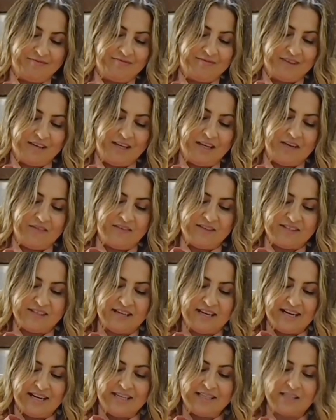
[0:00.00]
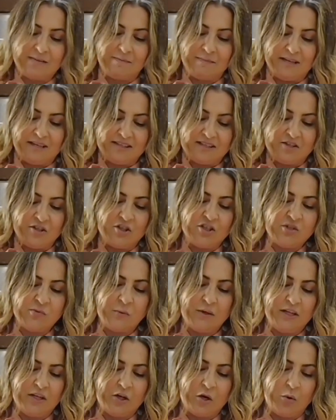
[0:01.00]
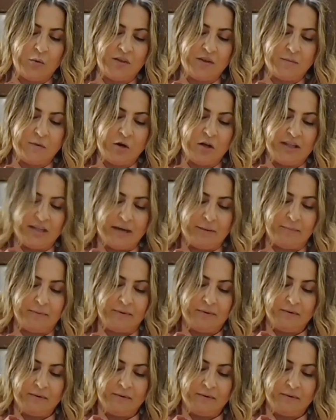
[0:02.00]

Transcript: And give this a nice mix, and you just want to coat them all up.